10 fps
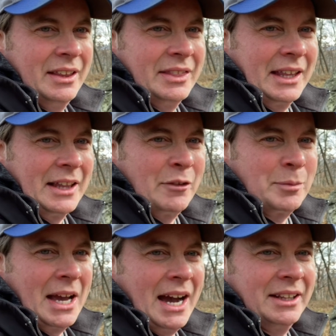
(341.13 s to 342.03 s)
they left
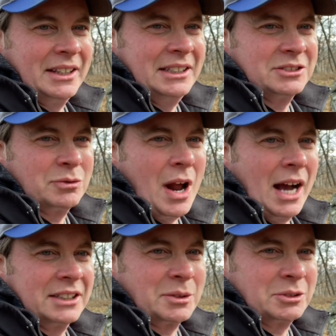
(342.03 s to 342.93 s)
behind these
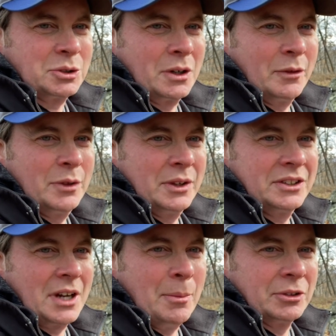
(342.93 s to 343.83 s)
rocks that were sort of
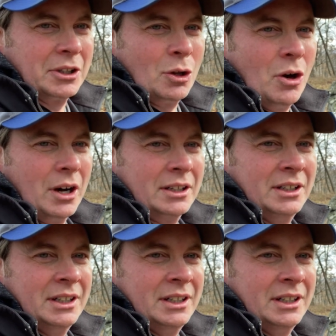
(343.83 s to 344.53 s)
tumbled along.